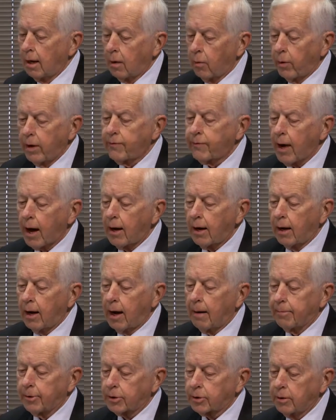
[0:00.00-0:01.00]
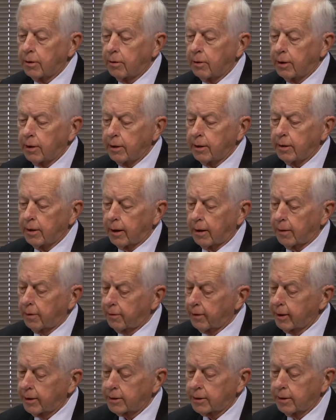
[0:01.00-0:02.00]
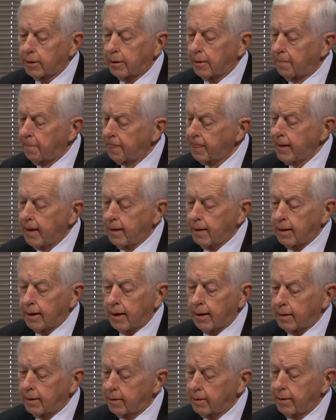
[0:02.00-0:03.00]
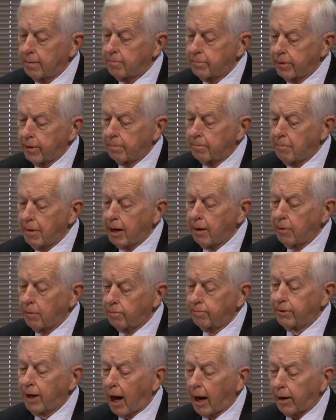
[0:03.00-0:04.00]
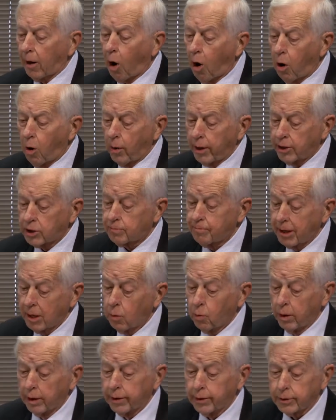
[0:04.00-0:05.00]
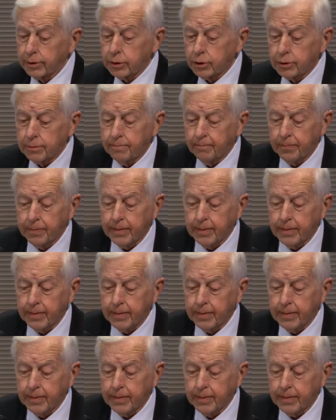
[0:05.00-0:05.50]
We've got an opportunity that may not always be with us.